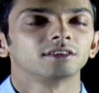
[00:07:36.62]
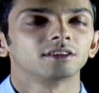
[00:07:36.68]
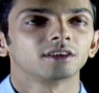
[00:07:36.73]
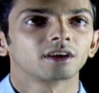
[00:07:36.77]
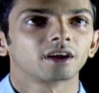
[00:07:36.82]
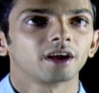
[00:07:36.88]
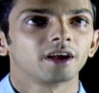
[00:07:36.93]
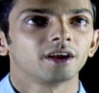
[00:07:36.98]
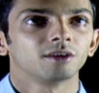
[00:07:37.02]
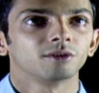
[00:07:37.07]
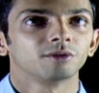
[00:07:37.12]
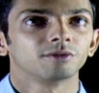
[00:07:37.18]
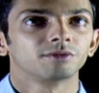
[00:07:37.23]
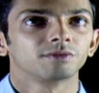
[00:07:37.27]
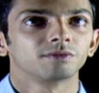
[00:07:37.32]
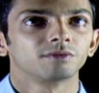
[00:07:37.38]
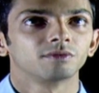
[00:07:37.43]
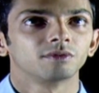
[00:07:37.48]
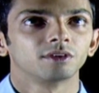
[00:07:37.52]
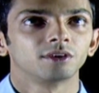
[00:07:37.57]
the kind of
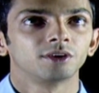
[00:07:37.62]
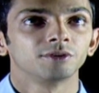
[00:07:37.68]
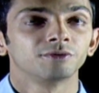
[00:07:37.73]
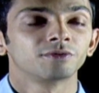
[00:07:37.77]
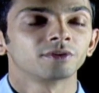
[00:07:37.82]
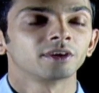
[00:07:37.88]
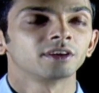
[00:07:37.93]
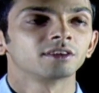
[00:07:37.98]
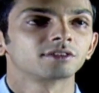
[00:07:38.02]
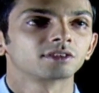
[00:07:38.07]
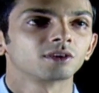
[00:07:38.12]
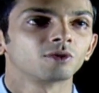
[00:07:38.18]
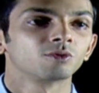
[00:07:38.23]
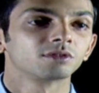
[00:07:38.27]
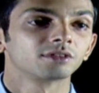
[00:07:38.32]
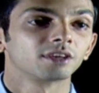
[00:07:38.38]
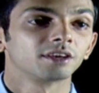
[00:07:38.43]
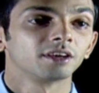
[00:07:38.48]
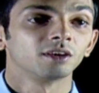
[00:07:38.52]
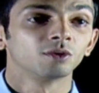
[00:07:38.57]
different
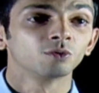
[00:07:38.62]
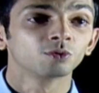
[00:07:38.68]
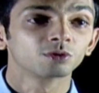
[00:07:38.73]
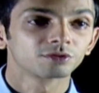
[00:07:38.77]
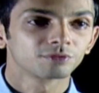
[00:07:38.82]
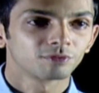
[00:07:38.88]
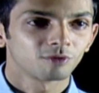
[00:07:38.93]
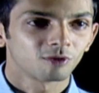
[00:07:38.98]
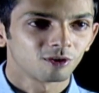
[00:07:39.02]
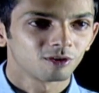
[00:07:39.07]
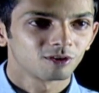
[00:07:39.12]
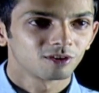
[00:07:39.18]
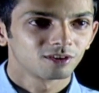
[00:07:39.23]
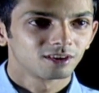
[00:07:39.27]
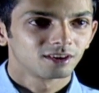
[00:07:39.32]
sounds that he looks for.